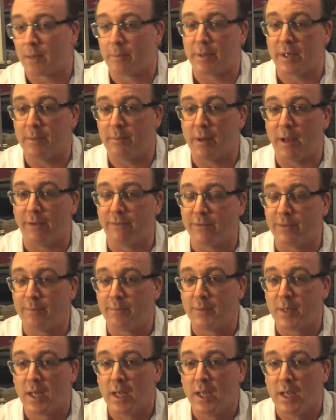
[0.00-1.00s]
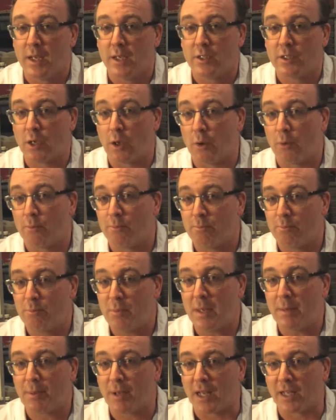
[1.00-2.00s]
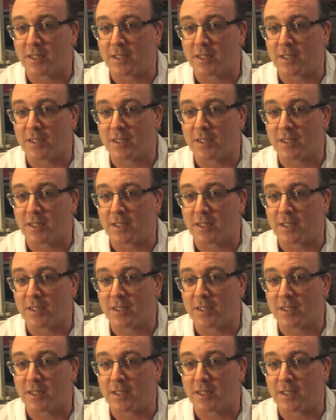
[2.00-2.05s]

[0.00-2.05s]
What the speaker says: bit above. So B+.